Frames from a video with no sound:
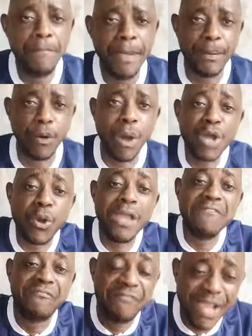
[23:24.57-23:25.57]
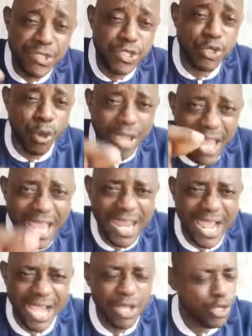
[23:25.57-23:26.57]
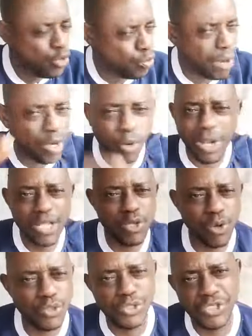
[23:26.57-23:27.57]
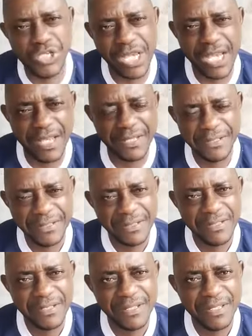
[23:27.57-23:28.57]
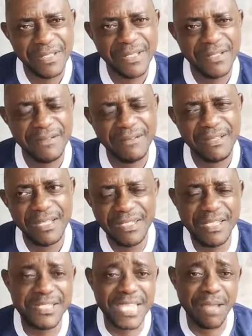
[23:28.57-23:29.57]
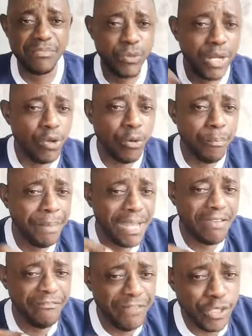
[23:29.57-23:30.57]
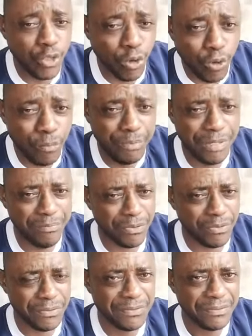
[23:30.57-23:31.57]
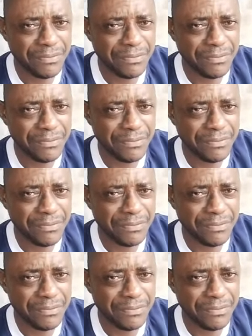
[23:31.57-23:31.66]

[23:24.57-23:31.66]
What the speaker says: People want to invest in your area. You want to collect your own share. The same thing when it will benefit your own people.